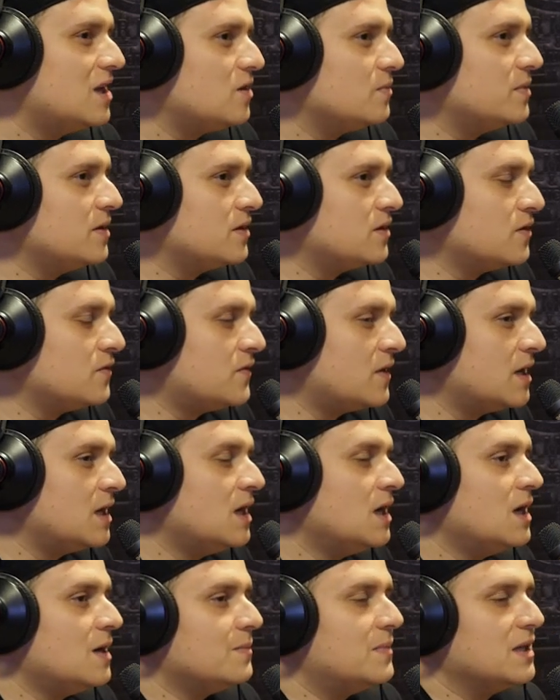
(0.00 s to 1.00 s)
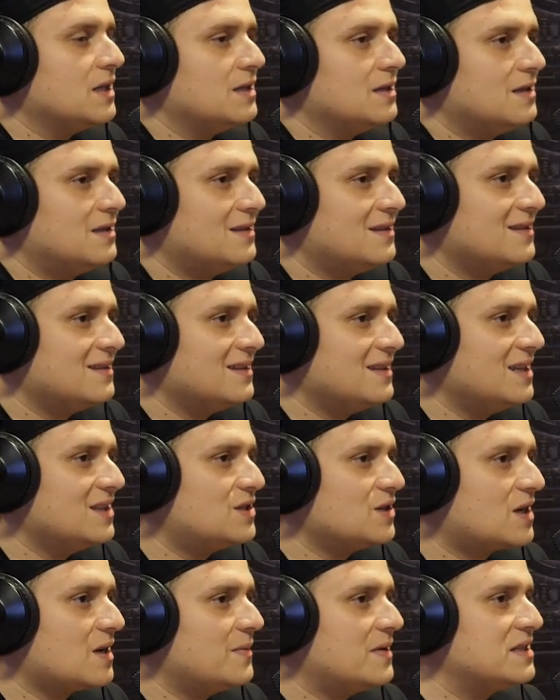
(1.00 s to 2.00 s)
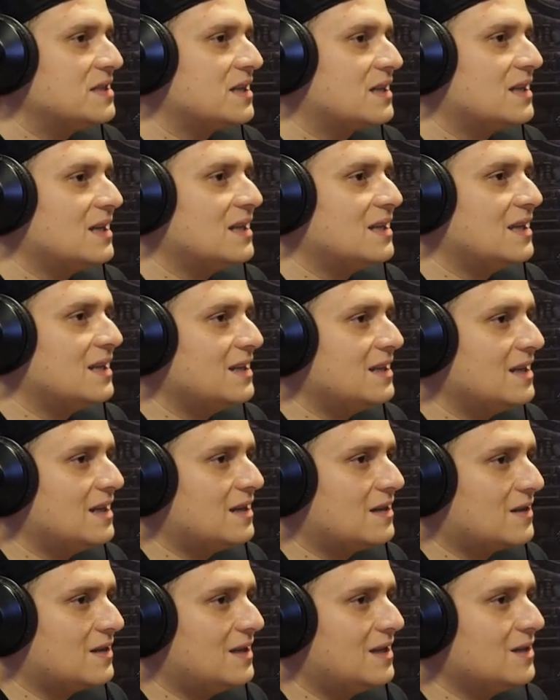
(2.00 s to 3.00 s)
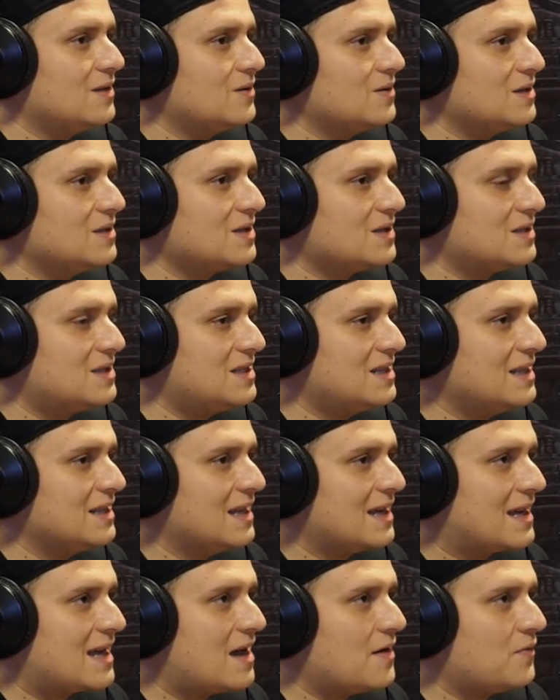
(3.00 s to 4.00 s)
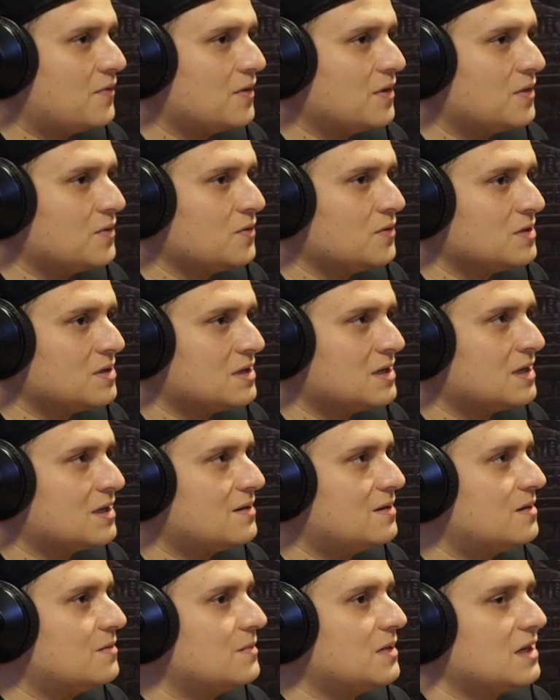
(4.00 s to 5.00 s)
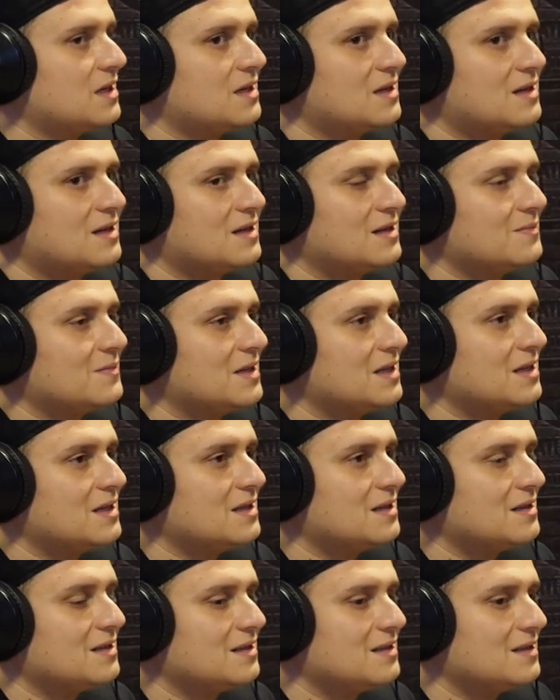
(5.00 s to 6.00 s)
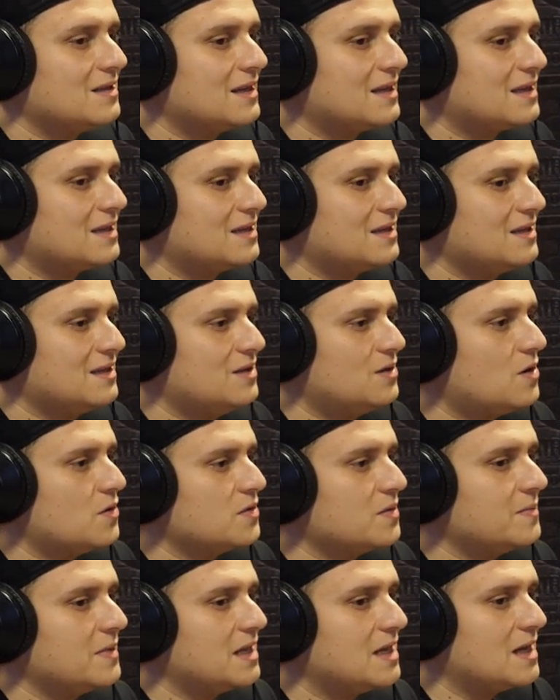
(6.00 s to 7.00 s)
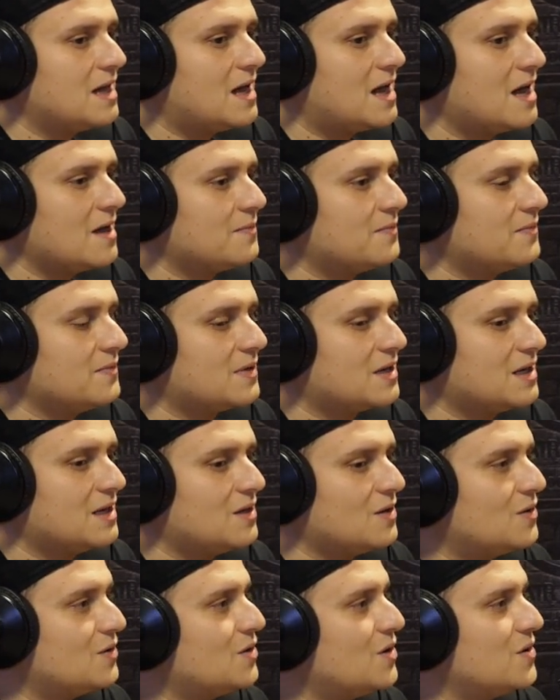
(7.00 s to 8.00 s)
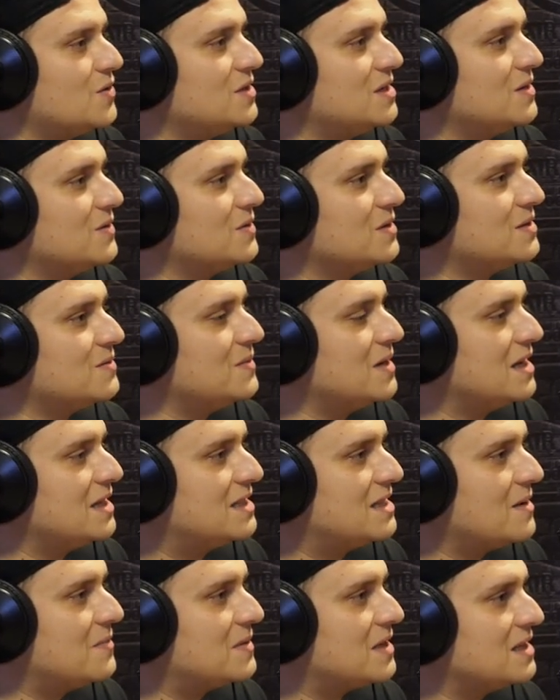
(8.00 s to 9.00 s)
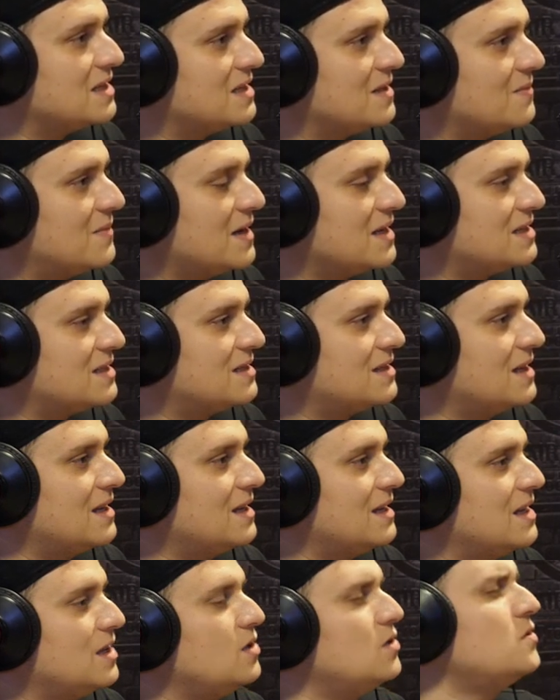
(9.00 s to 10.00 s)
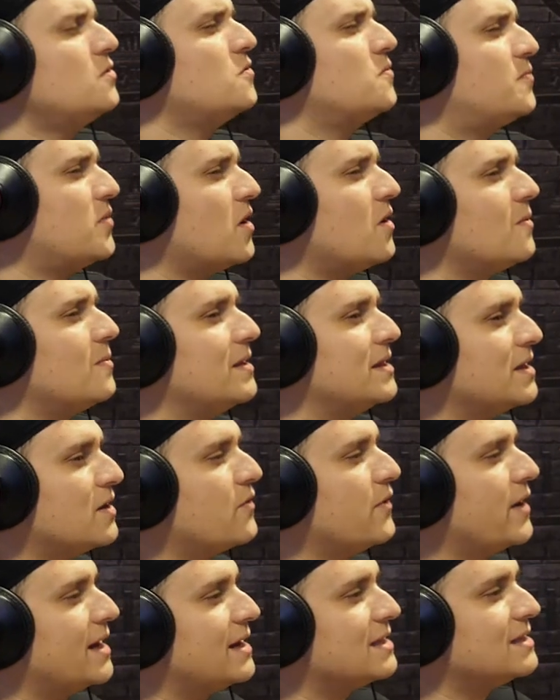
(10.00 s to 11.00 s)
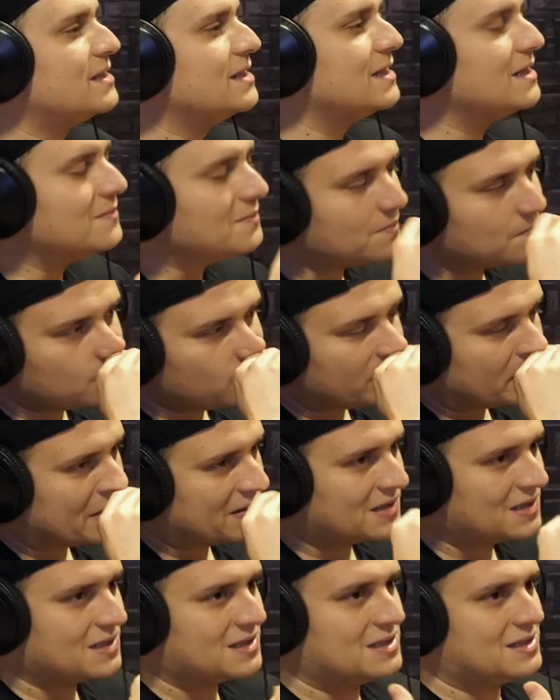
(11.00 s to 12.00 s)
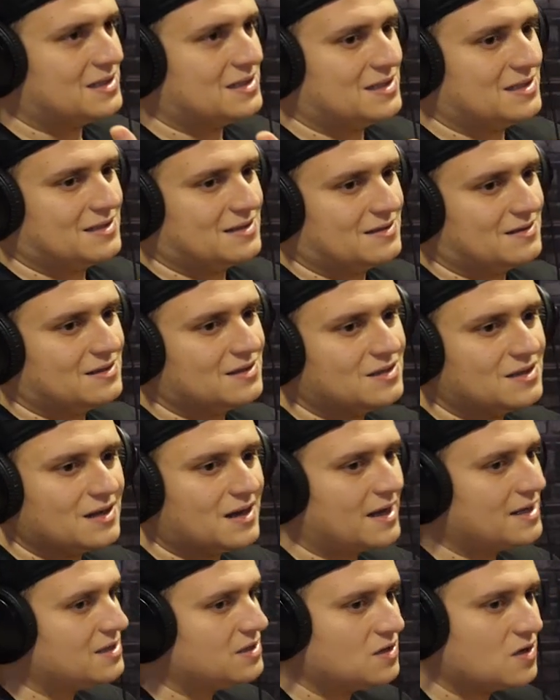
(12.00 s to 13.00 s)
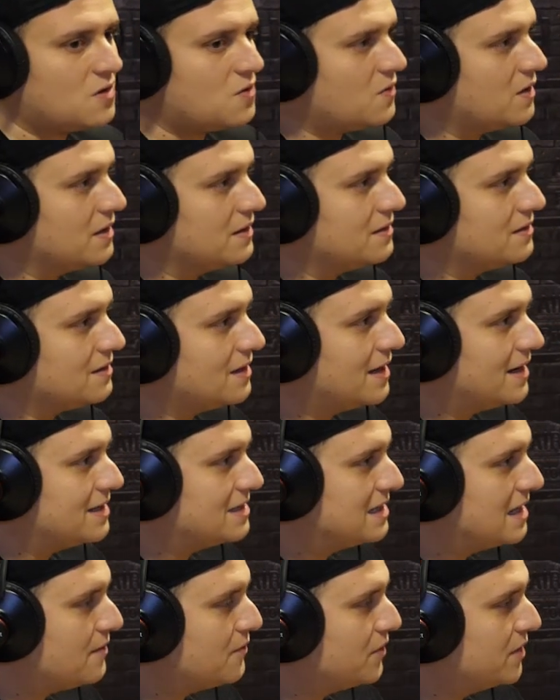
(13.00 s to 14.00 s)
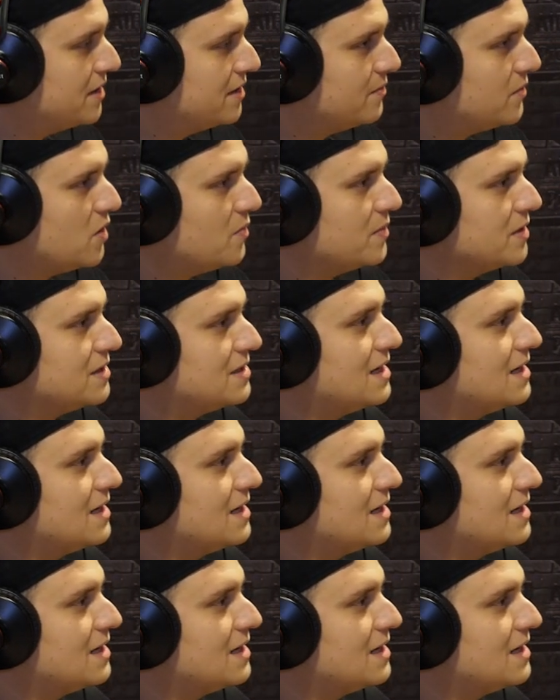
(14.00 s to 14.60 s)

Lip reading: it'll be a good fight. But he took him as a kid, and Canelo, you could see like halfway through, was like, oh my god, man. Like, you know, the media hype. Canelo knows he was being tipped as the best, and he knew probably the greatness in him because there is no one at his level at the moment,